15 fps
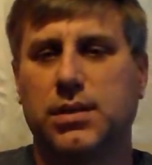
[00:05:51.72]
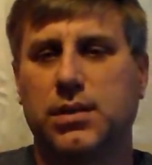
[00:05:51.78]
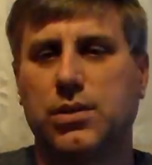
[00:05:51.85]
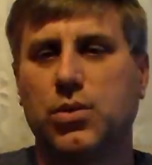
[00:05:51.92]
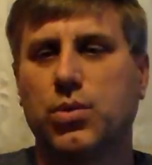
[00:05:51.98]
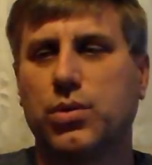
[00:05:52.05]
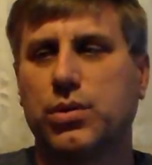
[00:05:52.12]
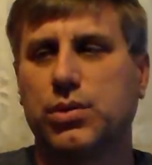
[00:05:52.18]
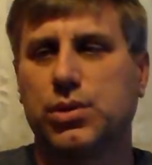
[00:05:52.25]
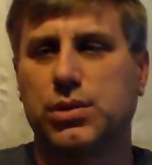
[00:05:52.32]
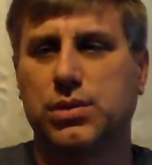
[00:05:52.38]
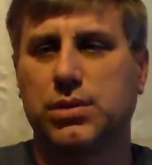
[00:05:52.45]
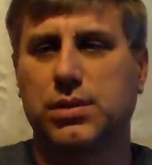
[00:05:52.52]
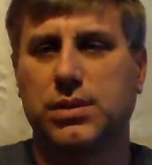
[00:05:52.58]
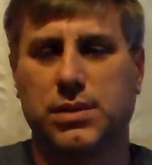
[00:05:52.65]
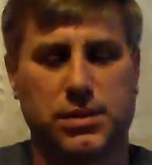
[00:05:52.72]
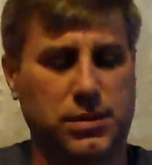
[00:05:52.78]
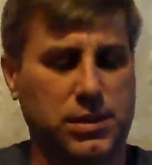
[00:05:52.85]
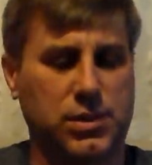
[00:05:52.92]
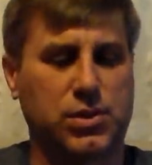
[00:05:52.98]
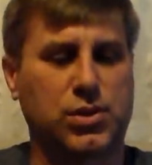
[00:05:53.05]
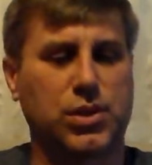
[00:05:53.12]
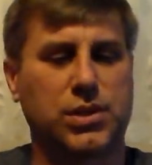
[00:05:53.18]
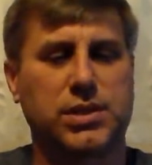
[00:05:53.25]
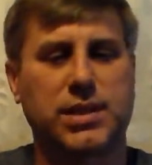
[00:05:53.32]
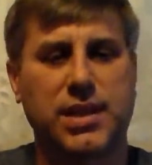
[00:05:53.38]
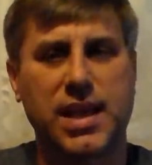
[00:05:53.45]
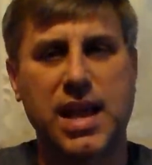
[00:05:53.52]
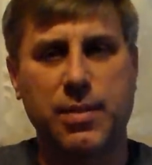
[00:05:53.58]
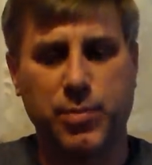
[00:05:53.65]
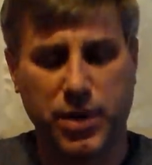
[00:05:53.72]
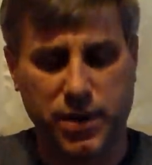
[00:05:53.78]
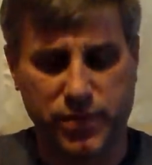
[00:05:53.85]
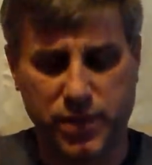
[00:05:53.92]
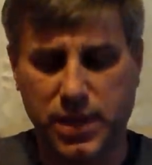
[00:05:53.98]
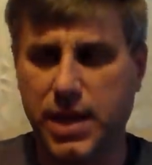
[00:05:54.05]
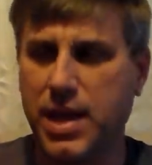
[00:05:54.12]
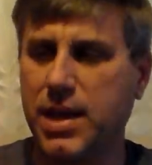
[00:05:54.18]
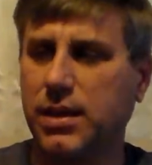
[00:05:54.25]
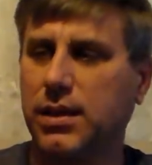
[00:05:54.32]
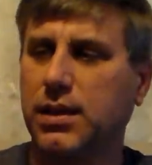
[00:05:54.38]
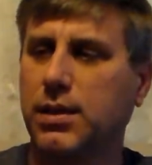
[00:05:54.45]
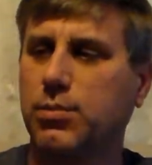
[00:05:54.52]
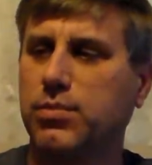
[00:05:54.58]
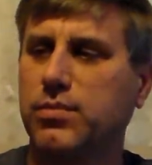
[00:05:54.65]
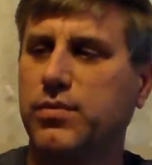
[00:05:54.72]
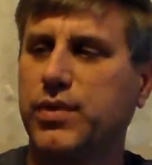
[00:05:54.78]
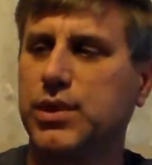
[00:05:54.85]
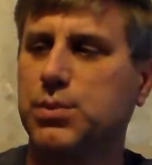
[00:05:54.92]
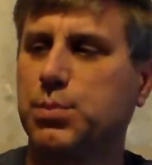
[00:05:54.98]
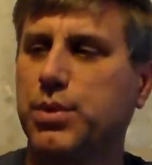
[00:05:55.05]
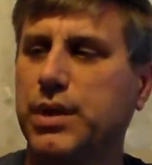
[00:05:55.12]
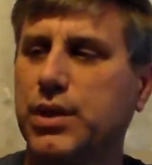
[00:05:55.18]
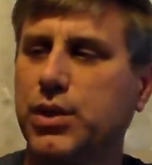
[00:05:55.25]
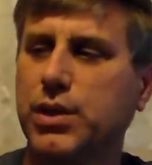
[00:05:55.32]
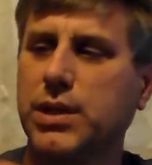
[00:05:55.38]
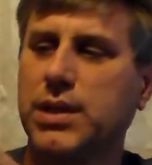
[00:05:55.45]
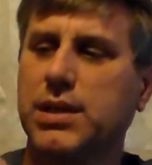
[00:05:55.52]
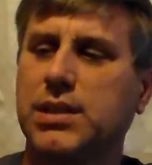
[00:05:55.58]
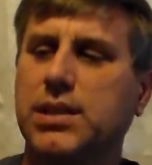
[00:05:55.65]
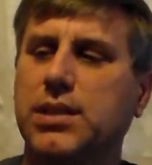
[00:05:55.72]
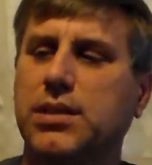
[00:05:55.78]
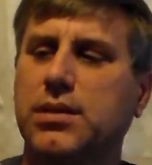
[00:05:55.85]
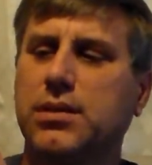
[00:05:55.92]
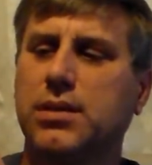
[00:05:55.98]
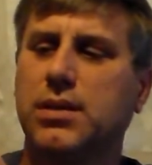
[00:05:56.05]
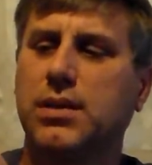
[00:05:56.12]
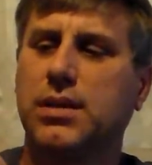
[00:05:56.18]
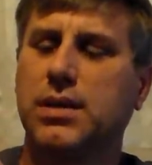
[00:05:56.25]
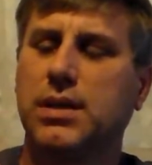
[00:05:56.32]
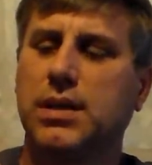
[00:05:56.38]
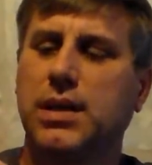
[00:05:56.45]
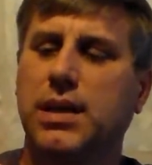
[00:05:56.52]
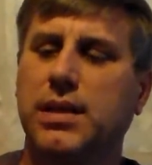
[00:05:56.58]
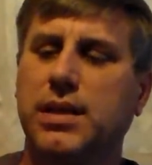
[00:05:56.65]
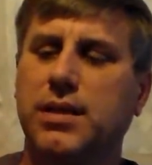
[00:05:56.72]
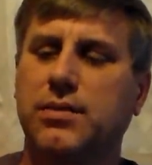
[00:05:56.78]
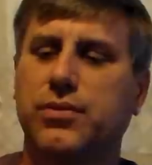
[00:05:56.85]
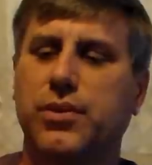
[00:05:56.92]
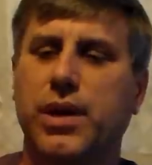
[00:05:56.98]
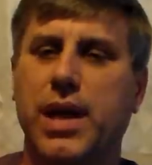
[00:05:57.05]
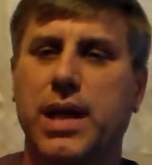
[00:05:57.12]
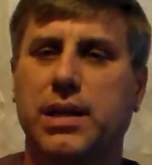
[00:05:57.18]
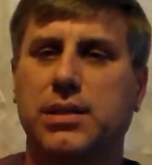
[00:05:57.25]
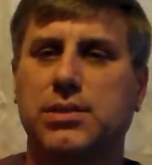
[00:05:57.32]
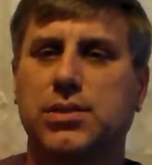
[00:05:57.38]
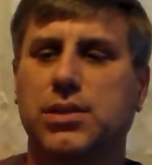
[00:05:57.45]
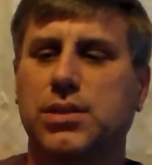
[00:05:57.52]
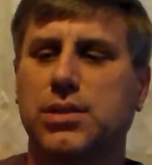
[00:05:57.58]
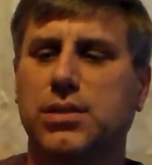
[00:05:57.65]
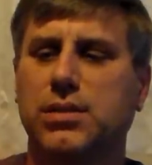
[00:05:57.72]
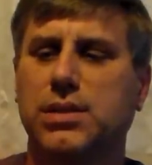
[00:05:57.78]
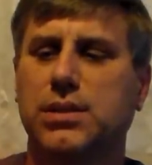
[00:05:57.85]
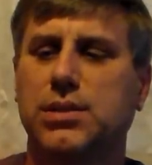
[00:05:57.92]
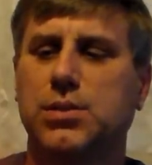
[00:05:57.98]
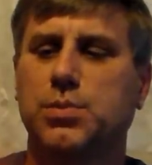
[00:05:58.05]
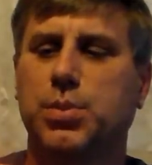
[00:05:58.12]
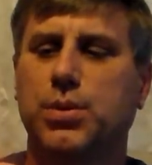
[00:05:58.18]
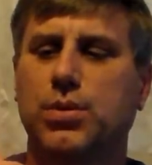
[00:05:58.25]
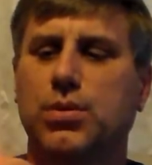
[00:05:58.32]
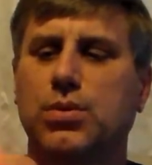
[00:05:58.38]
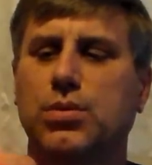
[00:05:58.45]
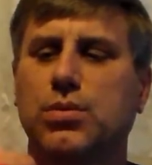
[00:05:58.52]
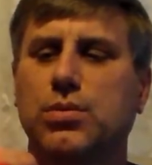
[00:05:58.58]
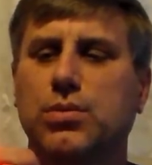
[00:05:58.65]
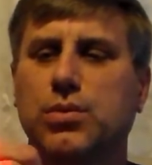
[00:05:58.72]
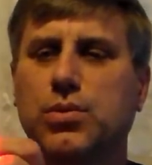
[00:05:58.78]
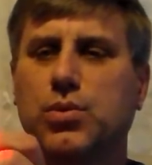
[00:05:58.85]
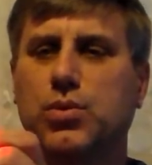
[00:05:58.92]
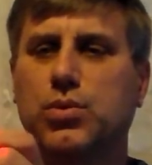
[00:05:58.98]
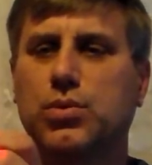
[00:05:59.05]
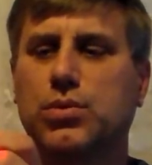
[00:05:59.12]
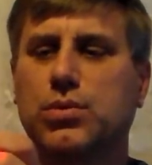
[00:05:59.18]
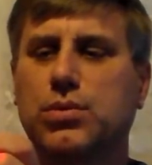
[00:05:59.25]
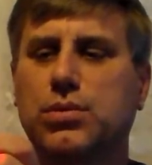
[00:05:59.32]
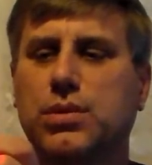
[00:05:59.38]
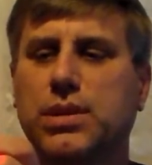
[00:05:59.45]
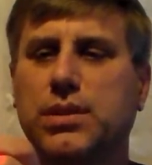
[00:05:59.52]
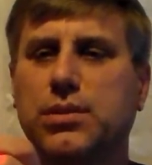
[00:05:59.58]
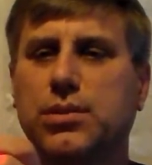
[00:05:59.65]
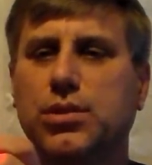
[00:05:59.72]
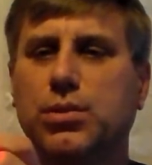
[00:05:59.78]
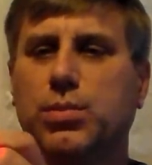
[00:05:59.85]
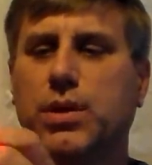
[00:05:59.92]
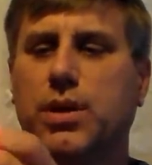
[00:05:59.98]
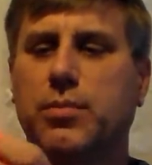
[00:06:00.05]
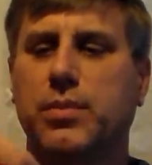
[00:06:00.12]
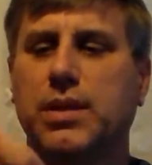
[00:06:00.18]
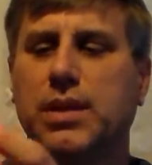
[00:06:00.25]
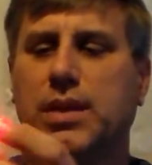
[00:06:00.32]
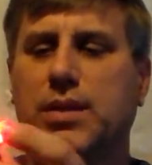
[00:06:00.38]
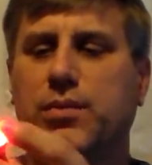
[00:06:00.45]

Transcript: An orange. It's just the cap off of that. It fits pretty good on here. And then for added security, just pull your inner tube up.